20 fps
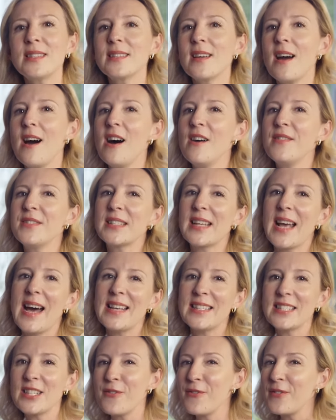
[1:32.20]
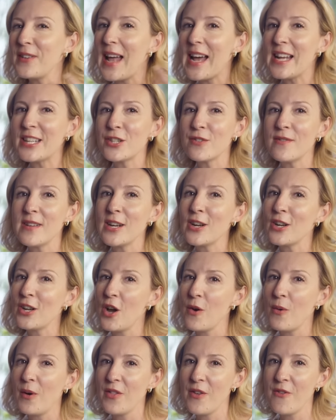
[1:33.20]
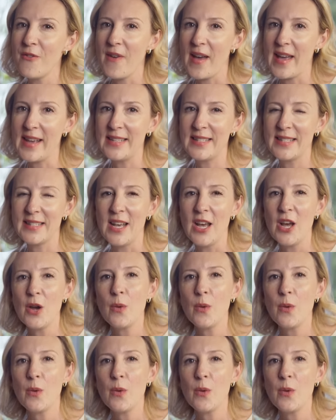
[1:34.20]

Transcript: scarves cast a flattering glow on the face